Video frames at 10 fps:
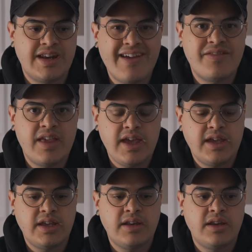that I've
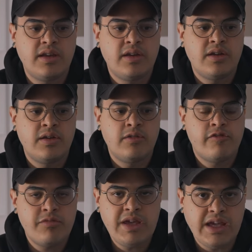taken
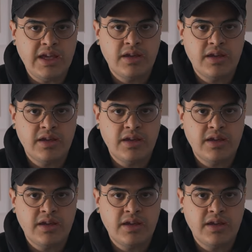for me.